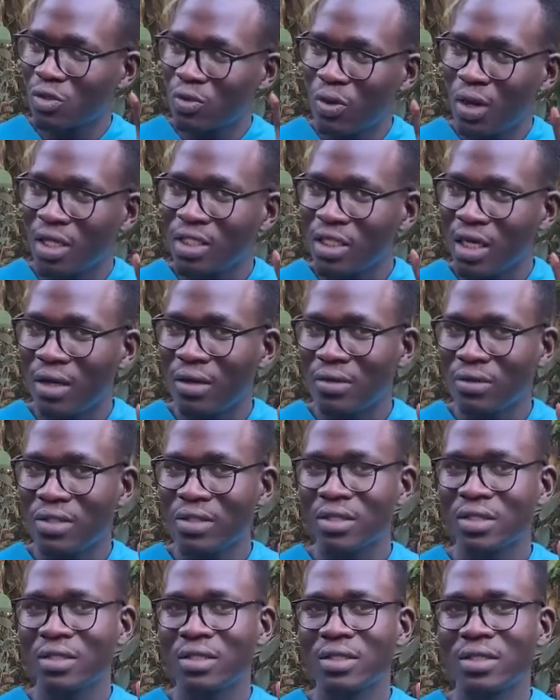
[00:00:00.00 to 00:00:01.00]
watch out,
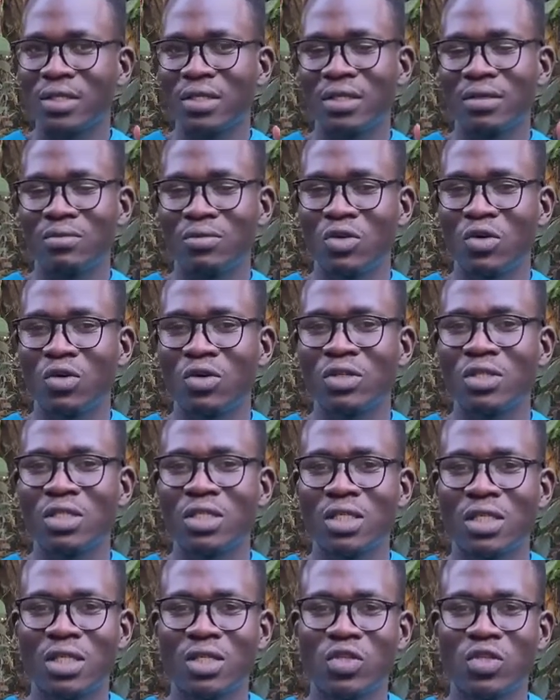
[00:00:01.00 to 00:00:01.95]
because